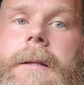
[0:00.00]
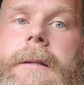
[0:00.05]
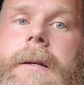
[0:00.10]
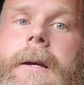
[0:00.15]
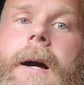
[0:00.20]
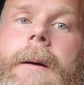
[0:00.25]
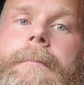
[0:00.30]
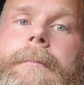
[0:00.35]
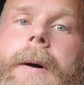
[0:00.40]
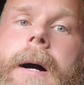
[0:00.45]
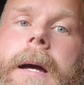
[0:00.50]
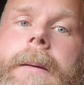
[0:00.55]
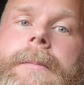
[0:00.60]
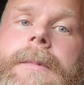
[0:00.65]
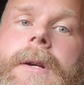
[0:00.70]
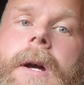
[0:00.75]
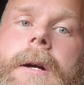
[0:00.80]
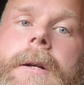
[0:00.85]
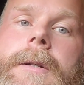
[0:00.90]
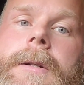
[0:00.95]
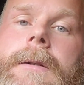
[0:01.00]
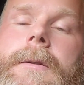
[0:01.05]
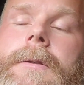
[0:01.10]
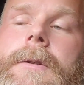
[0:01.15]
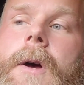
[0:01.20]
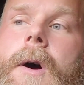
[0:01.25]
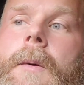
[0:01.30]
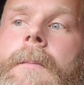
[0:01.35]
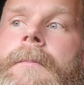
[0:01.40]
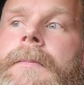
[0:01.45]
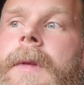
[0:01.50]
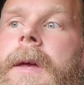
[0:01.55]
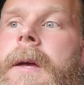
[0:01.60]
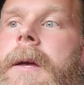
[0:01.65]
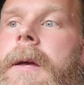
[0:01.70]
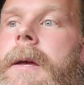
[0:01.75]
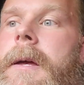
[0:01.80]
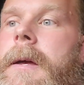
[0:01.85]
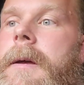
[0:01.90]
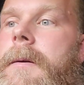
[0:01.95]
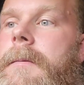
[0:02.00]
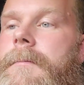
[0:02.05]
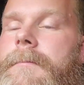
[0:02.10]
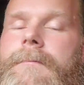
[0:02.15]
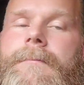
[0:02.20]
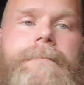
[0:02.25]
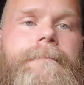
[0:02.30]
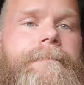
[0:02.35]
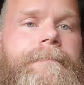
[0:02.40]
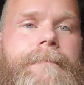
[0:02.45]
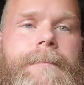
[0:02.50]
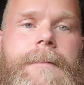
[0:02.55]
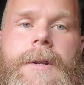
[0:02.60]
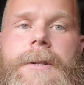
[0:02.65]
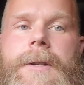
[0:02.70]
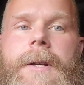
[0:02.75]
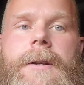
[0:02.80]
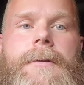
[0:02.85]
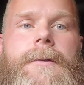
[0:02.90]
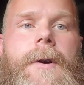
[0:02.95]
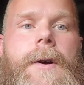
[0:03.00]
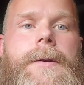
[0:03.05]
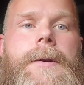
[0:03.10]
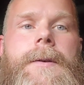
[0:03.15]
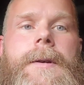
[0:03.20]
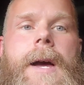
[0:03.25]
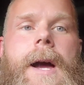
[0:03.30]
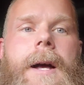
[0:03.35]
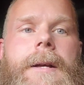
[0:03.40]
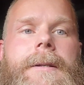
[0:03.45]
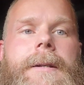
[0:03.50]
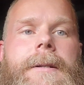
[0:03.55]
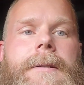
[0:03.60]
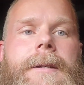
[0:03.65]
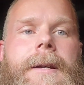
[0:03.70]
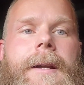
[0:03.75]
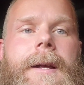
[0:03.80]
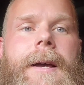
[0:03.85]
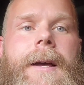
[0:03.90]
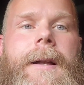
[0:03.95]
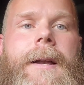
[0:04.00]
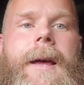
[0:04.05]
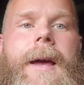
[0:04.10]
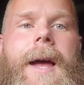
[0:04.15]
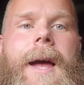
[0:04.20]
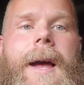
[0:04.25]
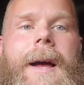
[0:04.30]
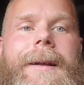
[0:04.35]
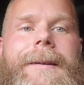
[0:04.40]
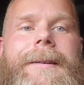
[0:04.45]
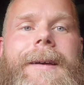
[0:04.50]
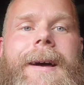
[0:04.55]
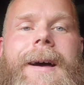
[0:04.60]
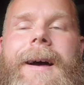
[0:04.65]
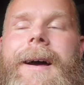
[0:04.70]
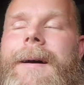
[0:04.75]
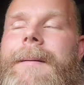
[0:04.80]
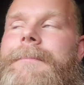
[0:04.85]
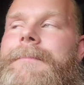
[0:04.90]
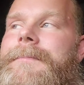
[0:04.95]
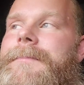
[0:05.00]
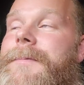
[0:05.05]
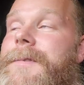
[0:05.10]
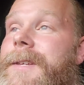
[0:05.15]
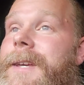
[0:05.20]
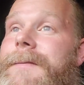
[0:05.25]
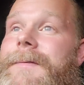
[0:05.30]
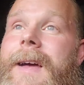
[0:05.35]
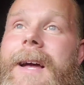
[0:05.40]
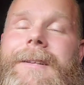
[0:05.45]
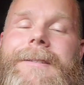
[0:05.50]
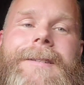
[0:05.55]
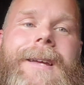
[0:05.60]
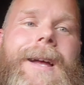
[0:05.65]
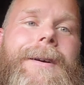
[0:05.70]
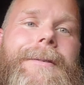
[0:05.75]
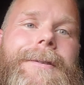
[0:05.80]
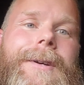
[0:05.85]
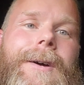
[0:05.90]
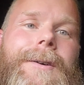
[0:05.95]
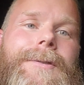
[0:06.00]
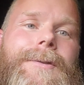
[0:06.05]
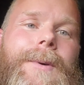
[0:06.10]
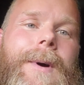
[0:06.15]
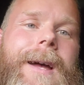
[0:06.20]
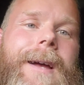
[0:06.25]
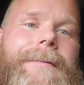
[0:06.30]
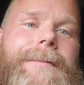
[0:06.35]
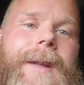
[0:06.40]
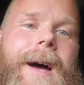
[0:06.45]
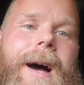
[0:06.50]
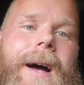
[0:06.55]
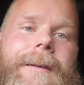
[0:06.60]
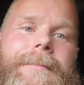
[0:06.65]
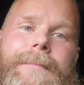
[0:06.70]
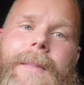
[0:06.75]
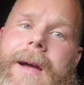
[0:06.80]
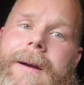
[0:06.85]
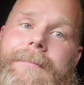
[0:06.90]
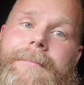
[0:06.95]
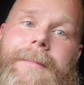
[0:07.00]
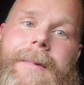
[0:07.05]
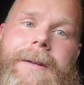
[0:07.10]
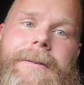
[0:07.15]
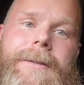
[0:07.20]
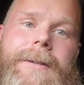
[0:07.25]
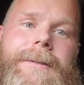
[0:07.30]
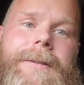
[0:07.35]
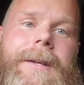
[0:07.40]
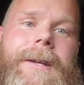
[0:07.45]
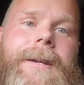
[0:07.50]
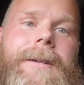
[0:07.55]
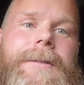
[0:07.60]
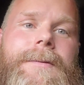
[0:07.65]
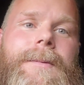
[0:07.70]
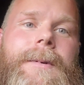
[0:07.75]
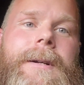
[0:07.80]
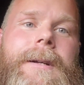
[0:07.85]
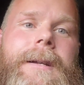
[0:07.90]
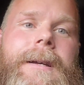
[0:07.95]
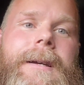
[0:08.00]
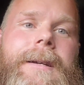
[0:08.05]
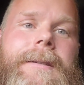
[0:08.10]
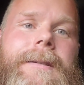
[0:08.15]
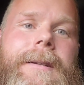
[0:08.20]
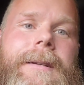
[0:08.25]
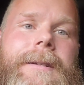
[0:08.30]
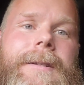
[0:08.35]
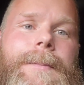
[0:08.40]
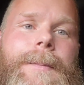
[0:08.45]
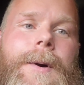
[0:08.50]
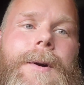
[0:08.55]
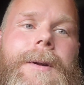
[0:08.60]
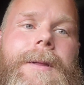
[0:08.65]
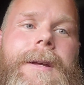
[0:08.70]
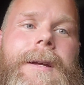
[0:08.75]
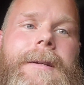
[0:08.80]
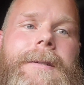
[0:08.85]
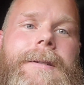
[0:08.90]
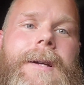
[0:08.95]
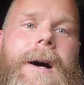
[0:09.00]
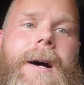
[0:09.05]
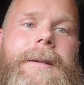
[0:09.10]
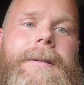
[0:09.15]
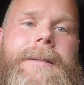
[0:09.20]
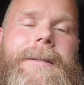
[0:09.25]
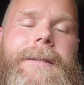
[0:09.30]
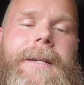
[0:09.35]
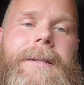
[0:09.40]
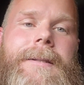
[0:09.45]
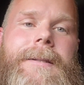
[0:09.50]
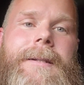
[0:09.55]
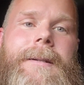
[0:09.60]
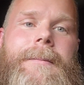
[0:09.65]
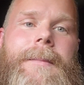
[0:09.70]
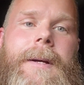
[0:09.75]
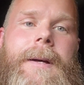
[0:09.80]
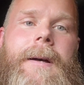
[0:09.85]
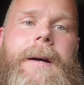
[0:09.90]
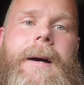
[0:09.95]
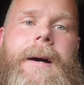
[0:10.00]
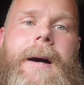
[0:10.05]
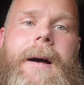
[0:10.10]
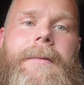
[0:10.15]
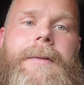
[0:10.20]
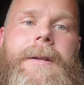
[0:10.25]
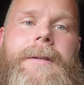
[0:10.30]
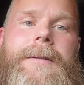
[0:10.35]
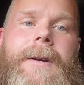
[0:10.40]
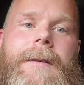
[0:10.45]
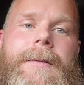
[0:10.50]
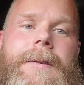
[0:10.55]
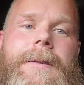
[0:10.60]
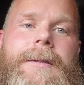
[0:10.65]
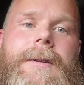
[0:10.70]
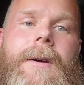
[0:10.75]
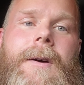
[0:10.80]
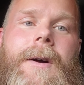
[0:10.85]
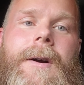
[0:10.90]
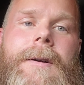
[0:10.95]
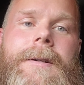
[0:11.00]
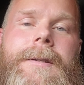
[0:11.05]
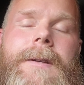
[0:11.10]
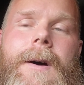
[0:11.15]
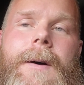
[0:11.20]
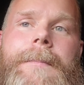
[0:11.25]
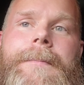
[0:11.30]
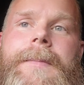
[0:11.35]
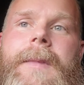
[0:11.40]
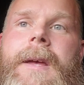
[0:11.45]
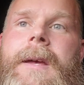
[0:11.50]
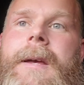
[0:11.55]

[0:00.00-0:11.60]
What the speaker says: at the up pipe junction. So just going to throw new gaskets in it and see if that sound goes away. If not, it just is what it is, and it's part of the exhaust system that's on this car. So